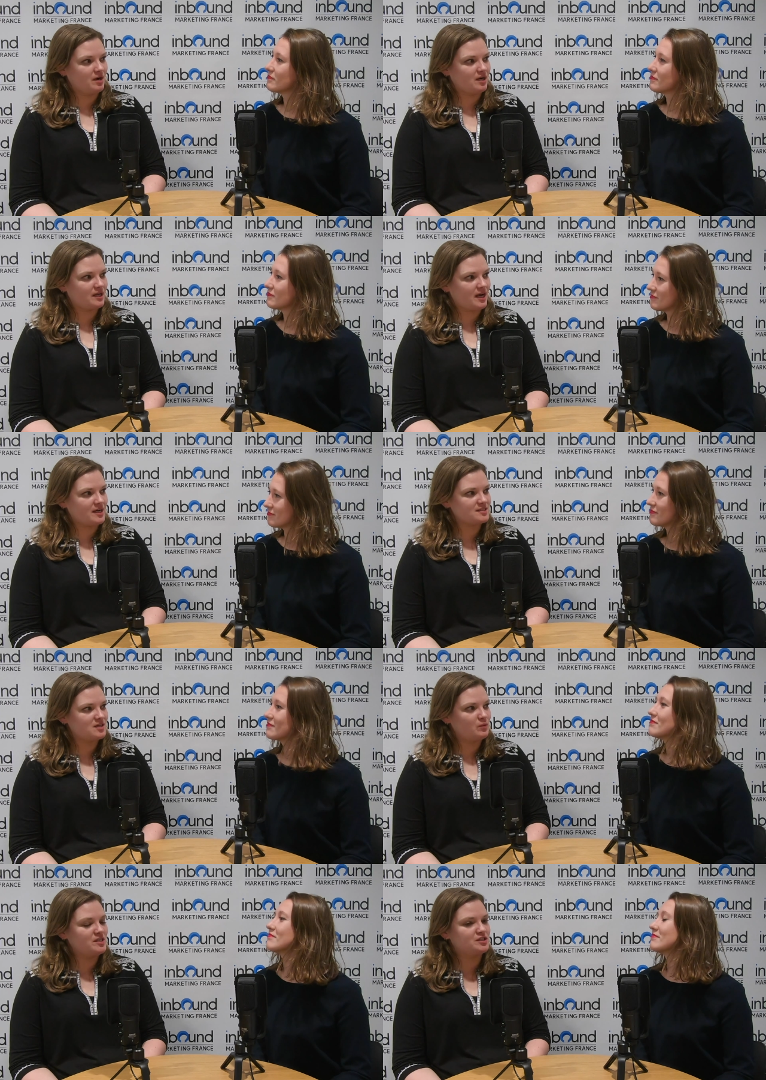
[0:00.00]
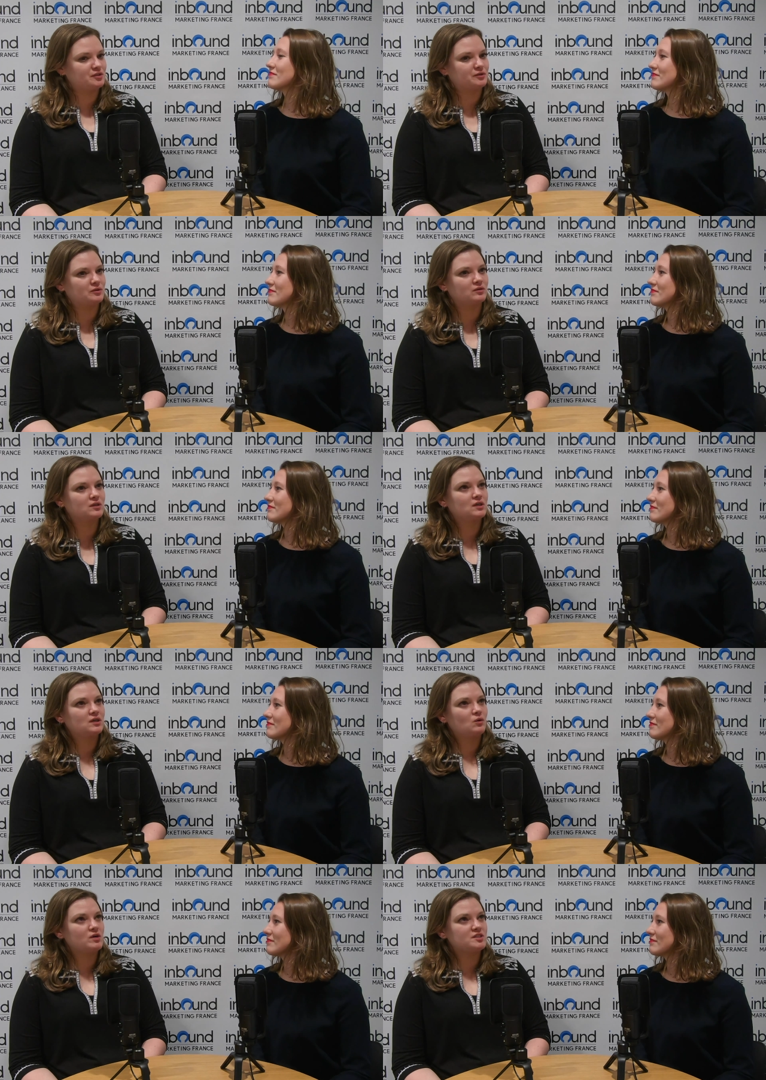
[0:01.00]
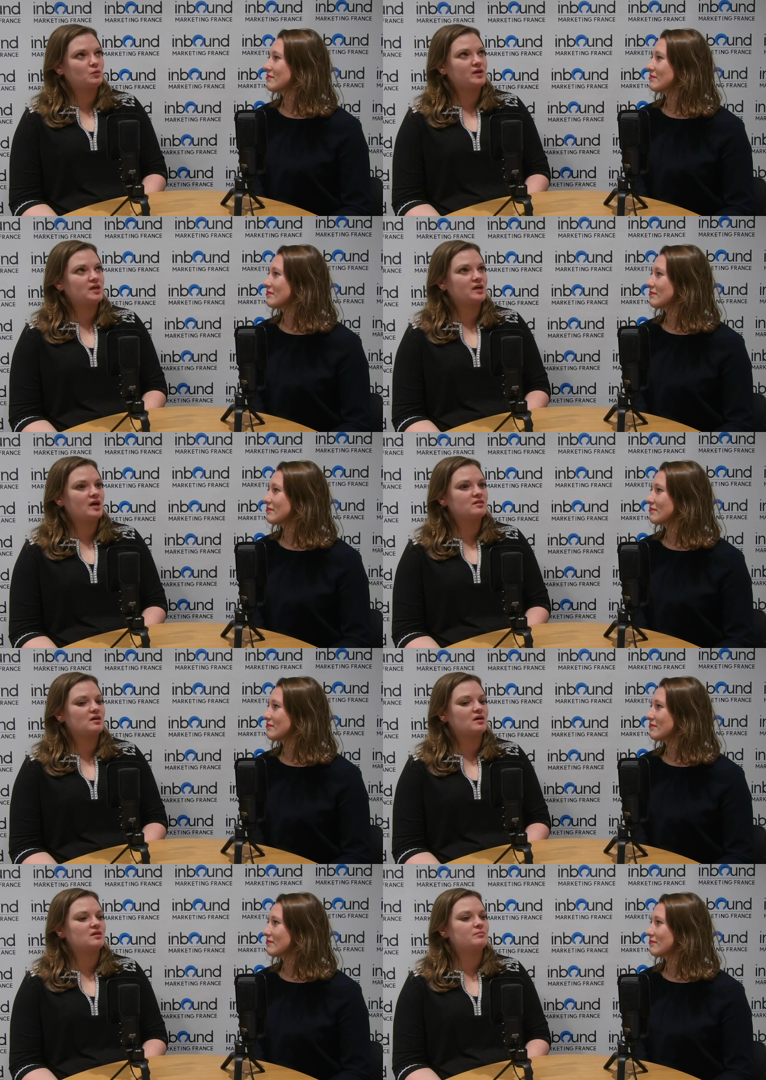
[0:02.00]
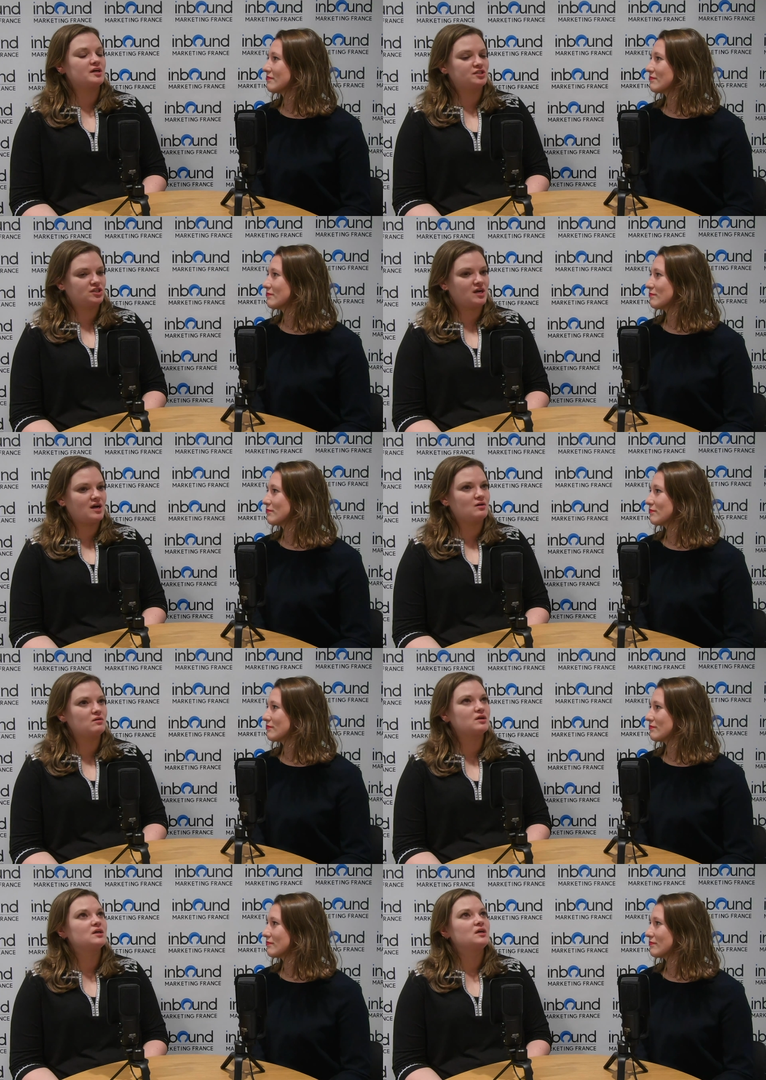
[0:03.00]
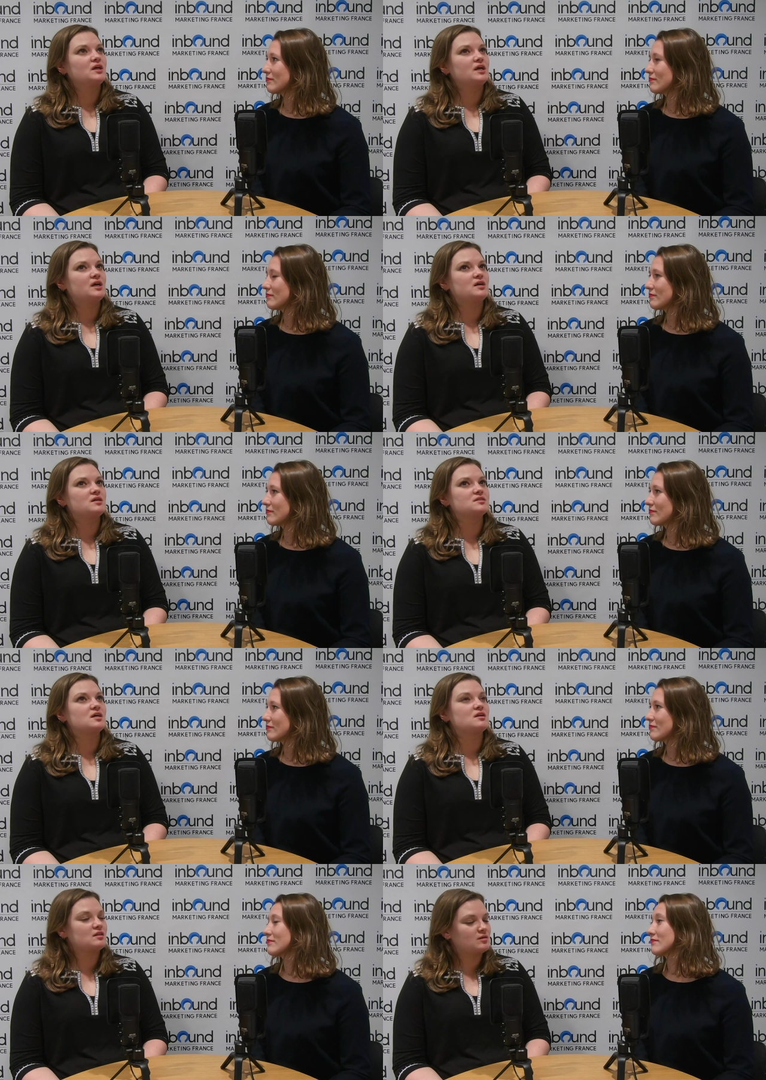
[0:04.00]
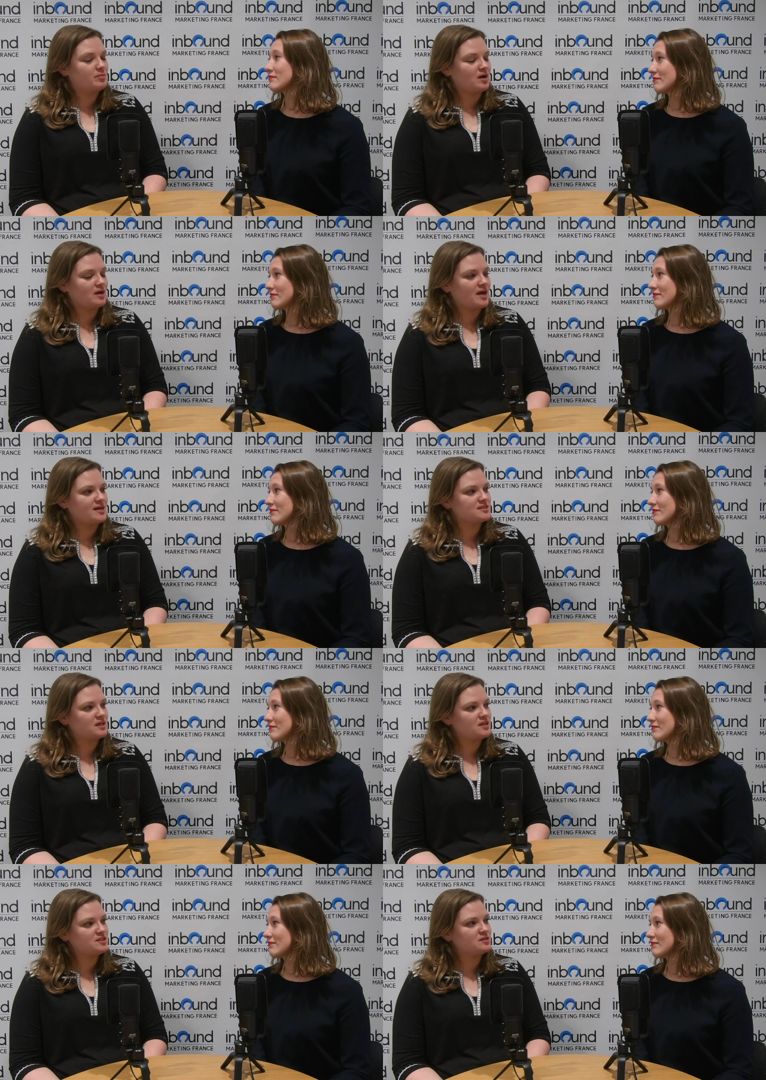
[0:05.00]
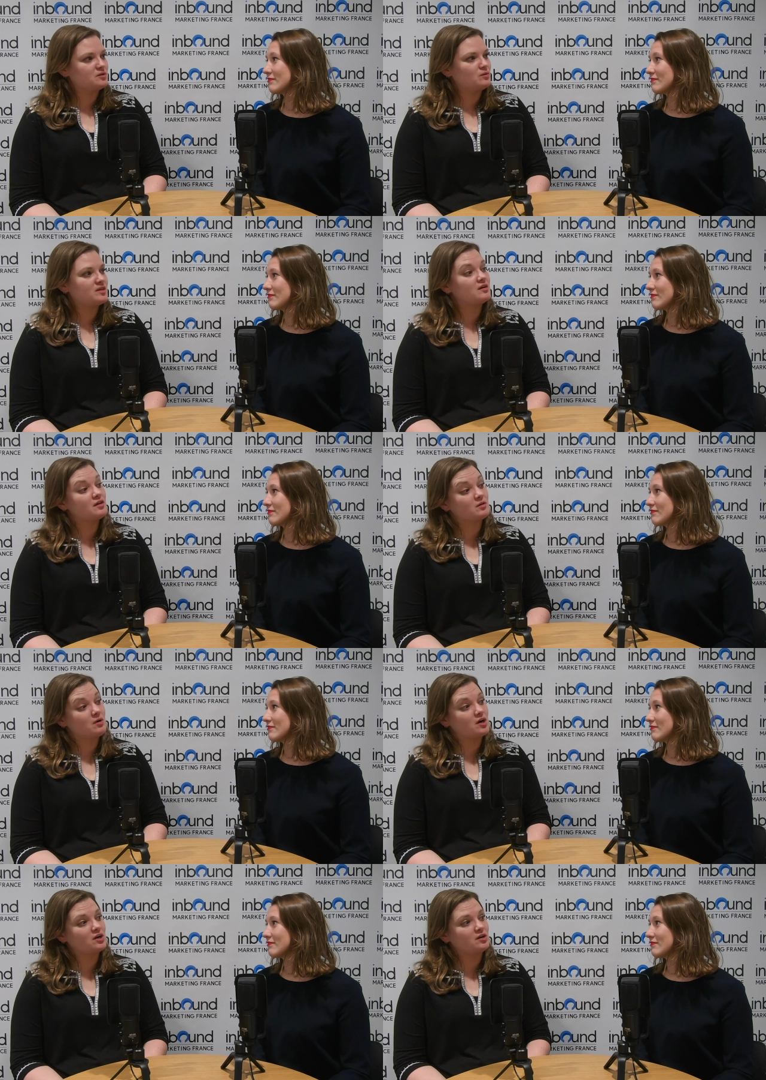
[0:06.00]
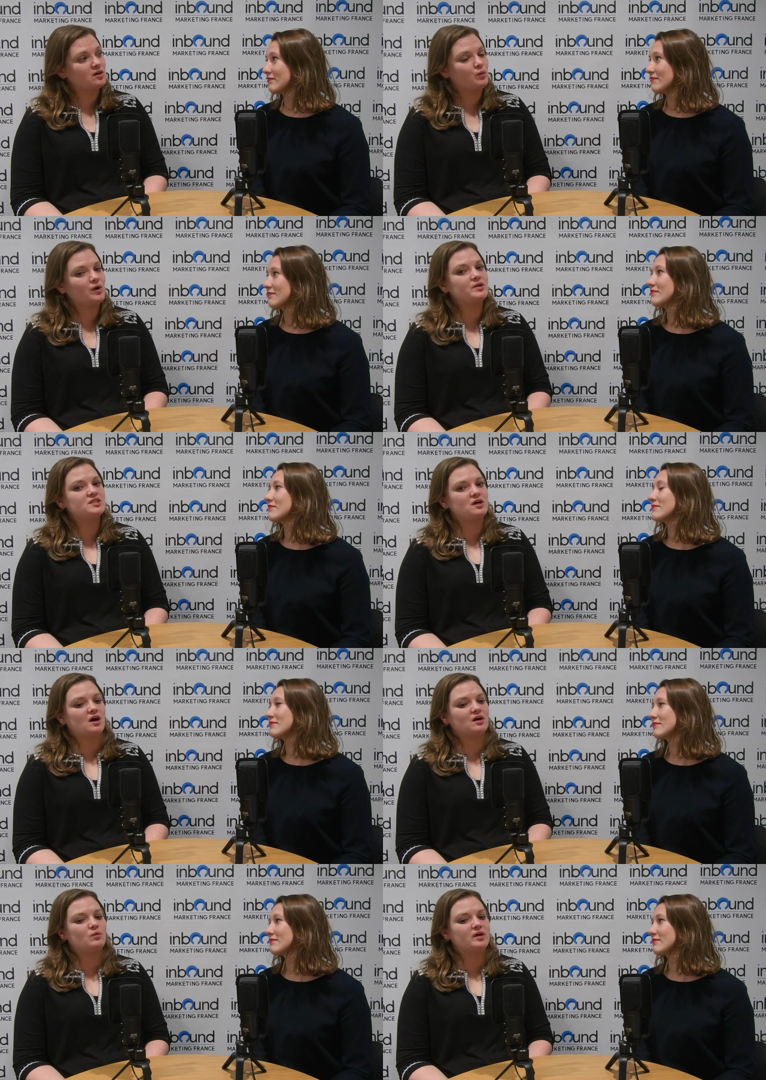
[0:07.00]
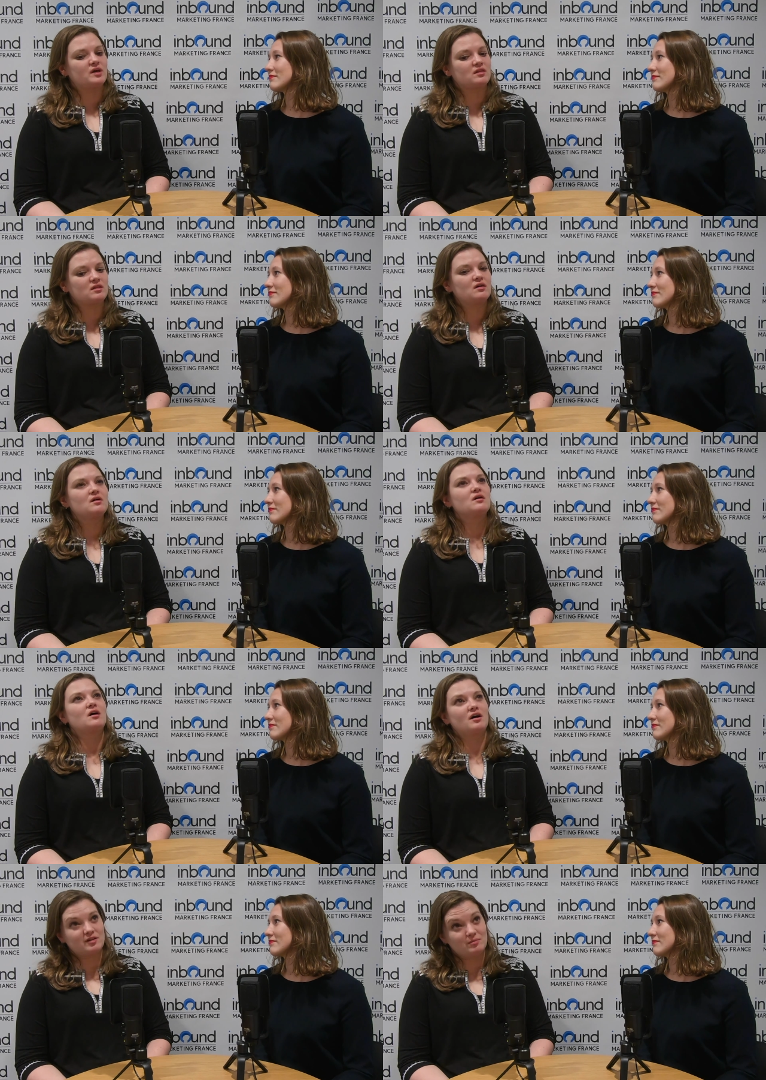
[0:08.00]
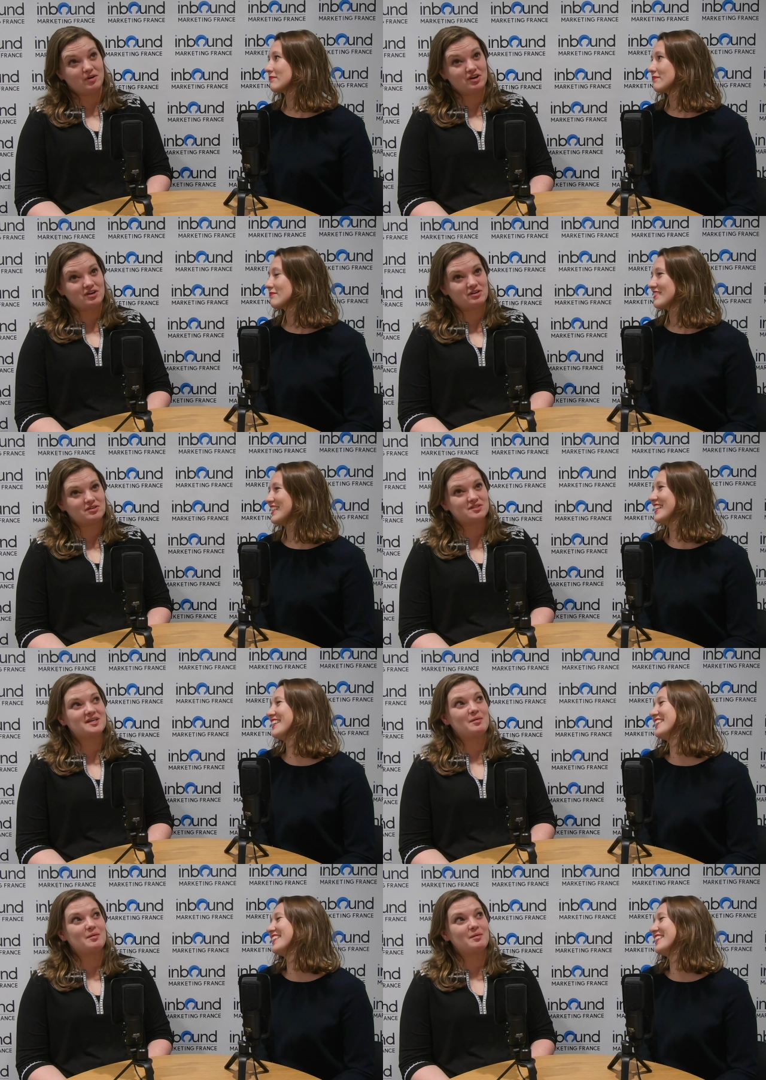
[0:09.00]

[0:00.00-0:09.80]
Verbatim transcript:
Speaker 1: podcast that we do once a week and then Punching Out is another podcast that I do with another marketer where we talk with other marketers